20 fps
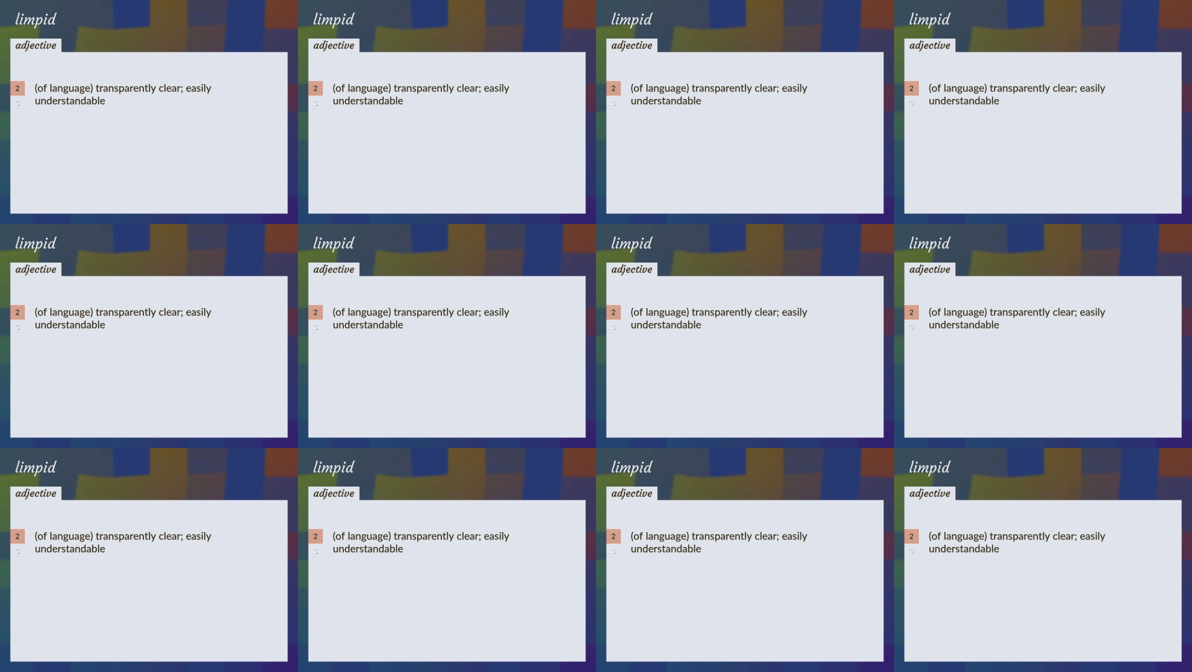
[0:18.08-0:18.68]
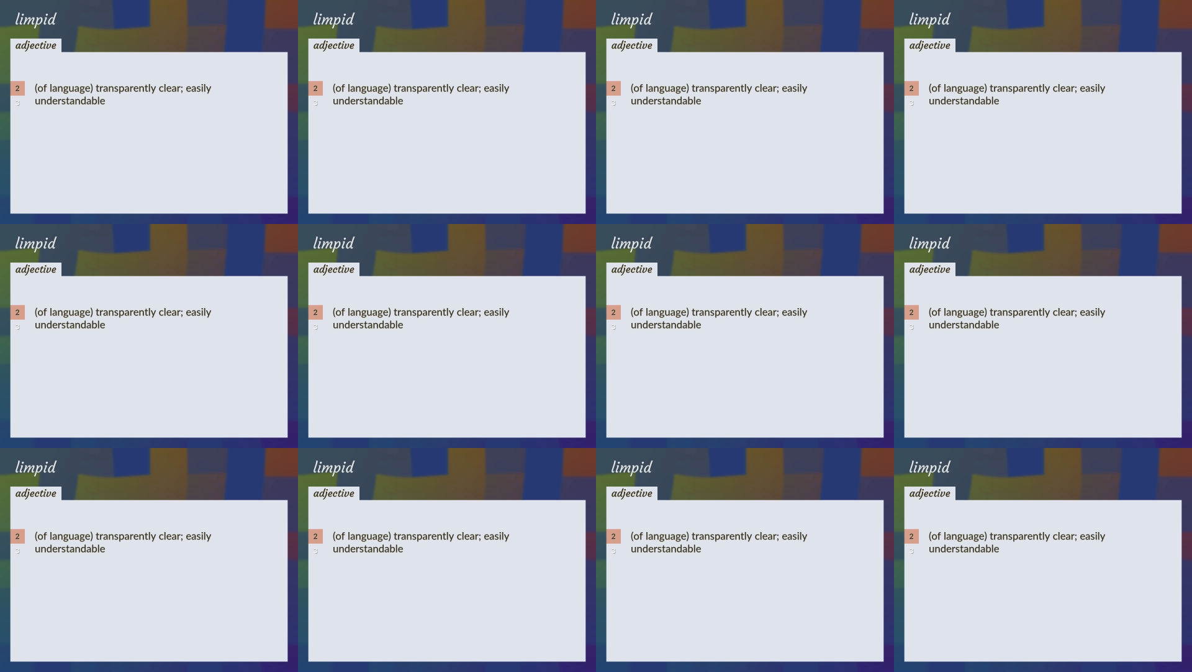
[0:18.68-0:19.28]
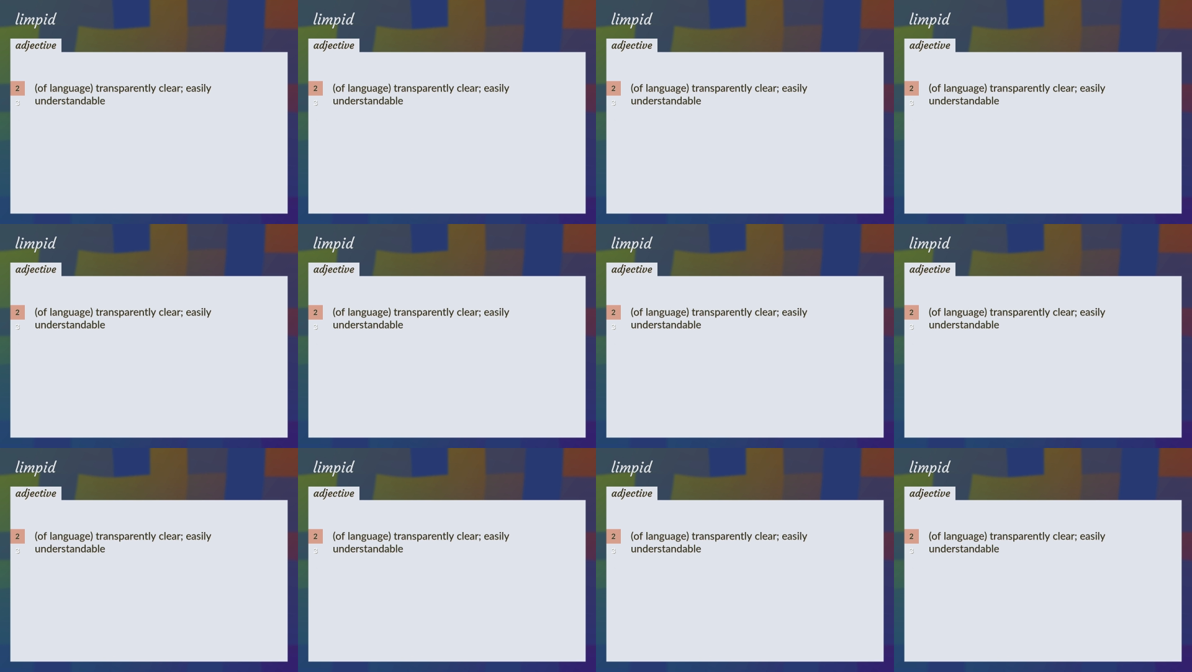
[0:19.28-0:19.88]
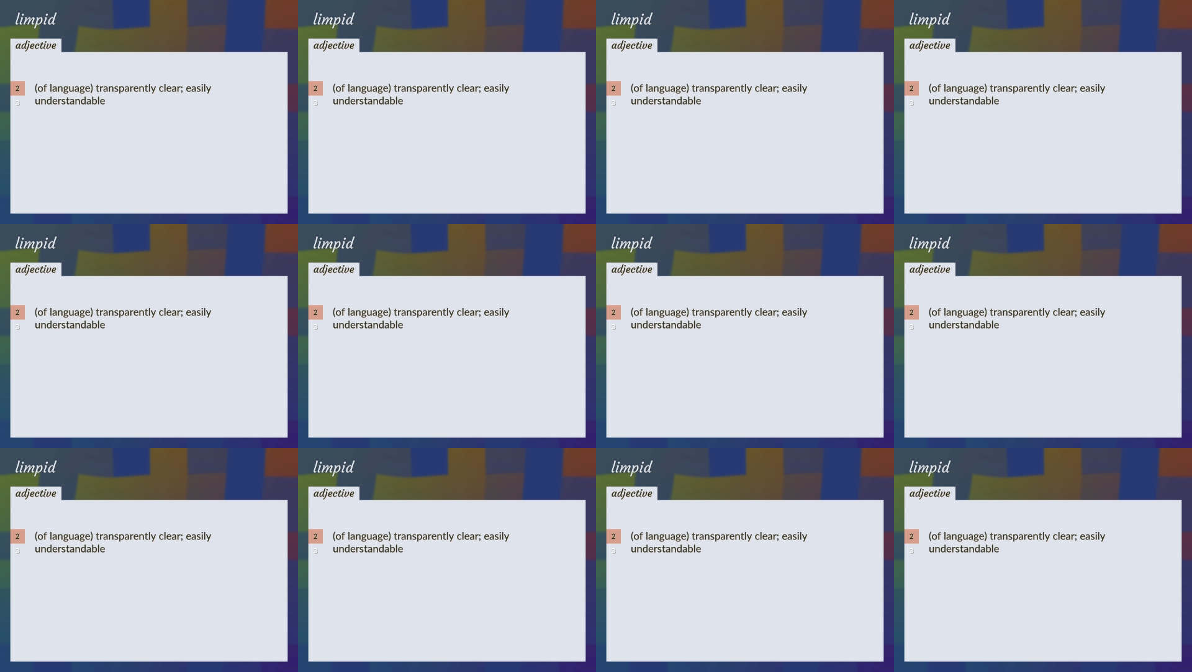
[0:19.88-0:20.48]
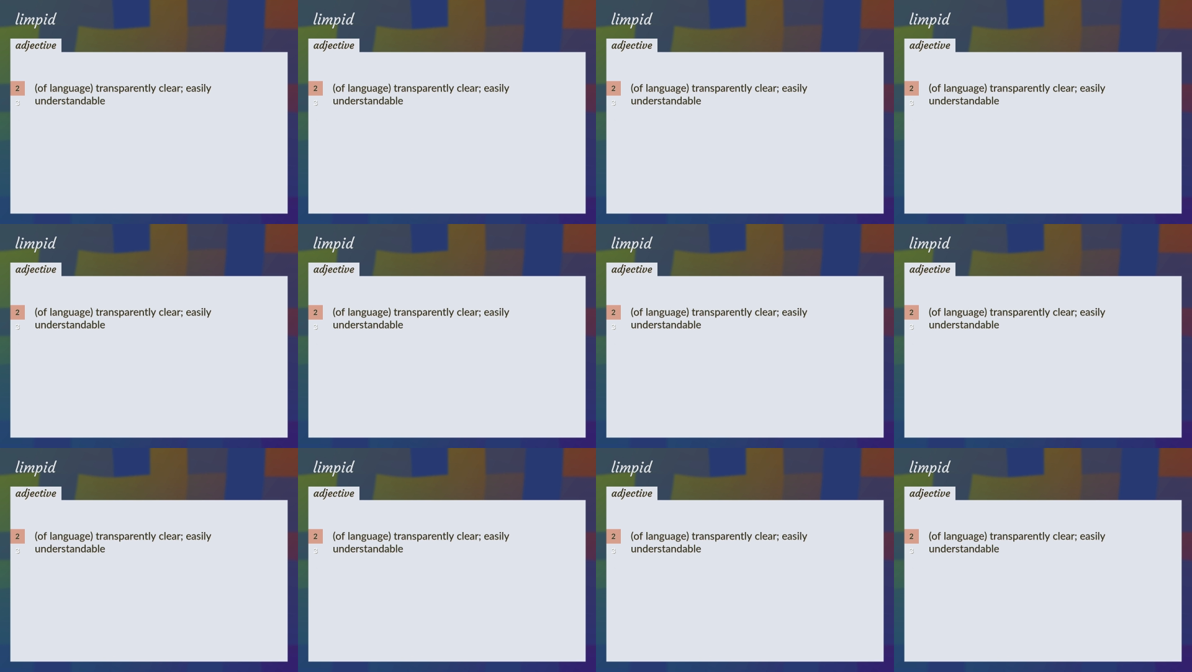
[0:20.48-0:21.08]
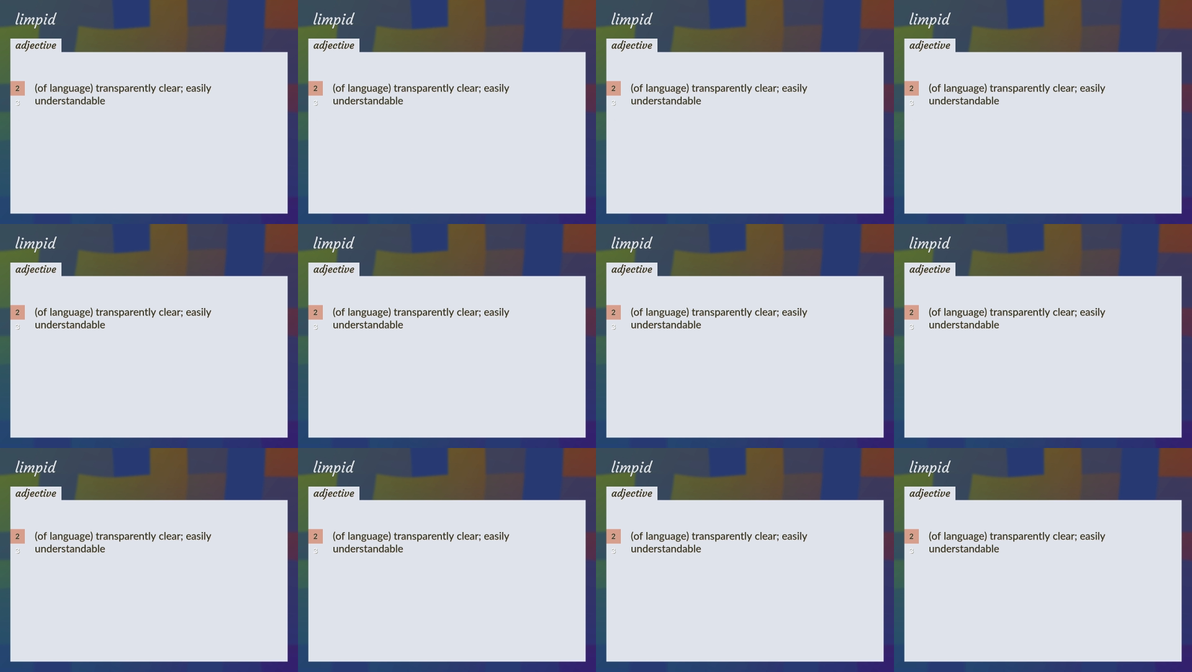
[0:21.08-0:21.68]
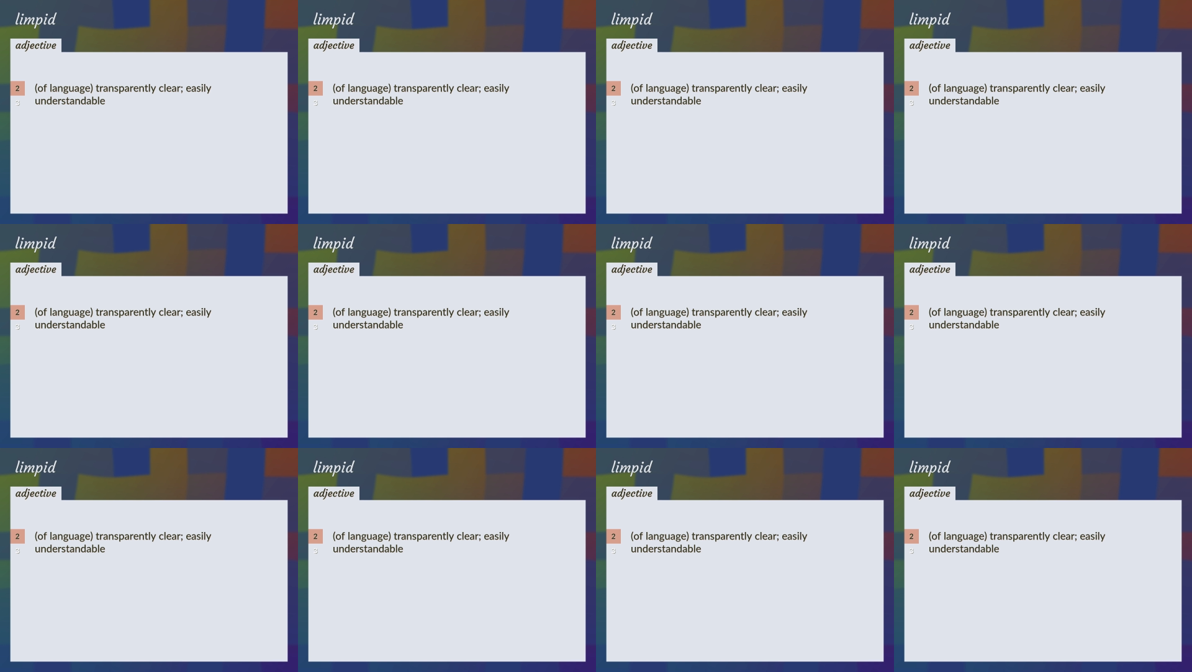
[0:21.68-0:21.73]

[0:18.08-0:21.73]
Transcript: (no speaker visible)